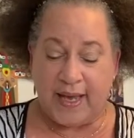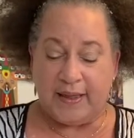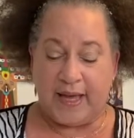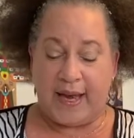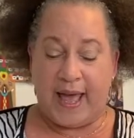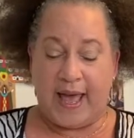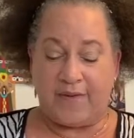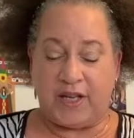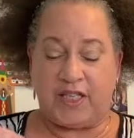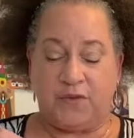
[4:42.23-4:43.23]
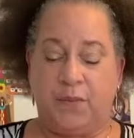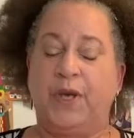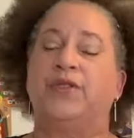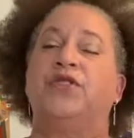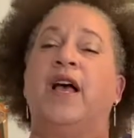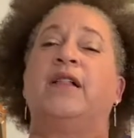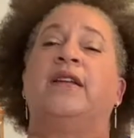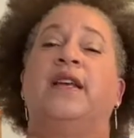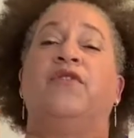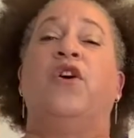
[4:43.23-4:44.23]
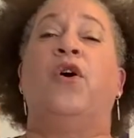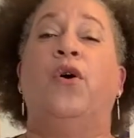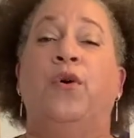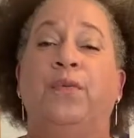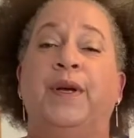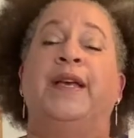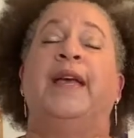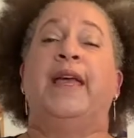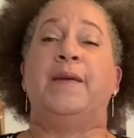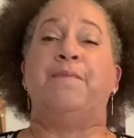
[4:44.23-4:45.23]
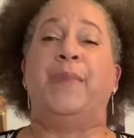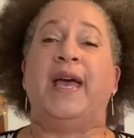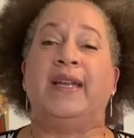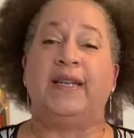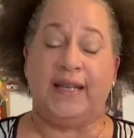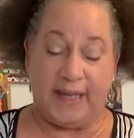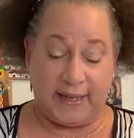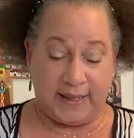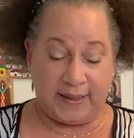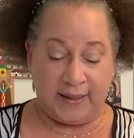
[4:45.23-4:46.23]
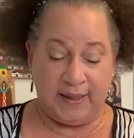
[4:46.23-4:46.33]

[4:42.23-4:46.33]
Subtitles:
that have a spirituality of hope embedded in it.